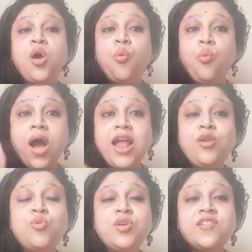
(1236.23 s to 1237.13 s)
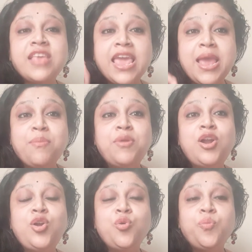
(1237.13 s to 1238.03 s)
One who is
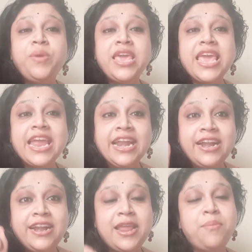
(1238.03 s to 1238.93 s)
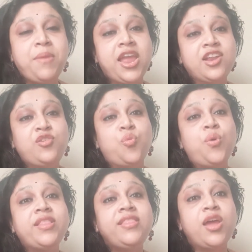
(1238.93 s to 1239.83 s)
able to be intimate
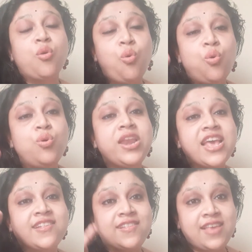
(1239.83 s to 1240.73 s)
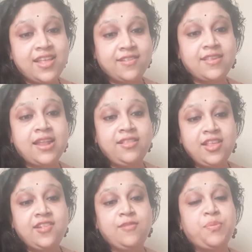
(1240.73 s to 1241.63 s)
with their own essence, and
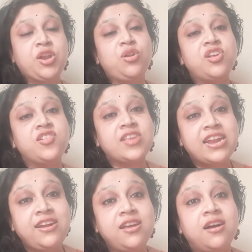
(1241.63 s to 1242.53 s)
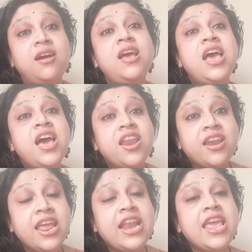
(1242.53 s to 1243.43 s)
this particular center
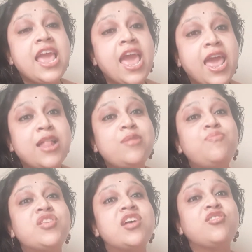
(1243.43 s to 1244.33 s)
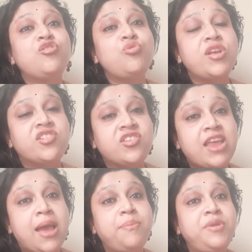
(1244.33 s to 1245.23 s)
really helps us to
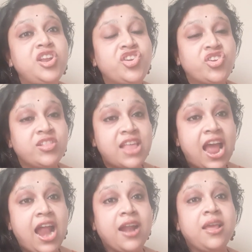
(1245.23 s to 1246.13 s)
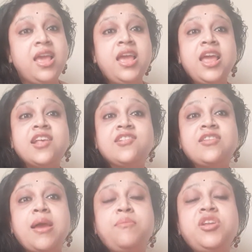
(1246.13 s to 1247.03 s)
establish that,
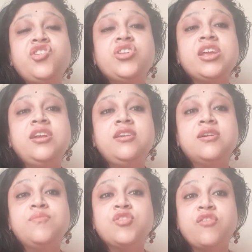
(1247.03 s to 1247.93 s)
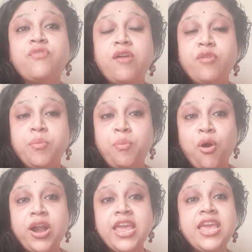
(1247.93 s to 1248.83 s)
established in terms of our
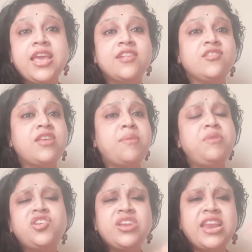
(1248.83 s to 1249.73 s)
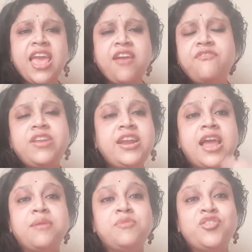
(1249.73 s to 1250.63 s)
body, established in every
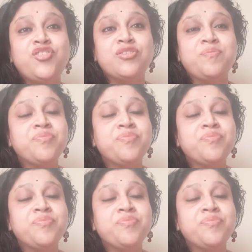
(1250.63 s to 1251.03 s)
dimension.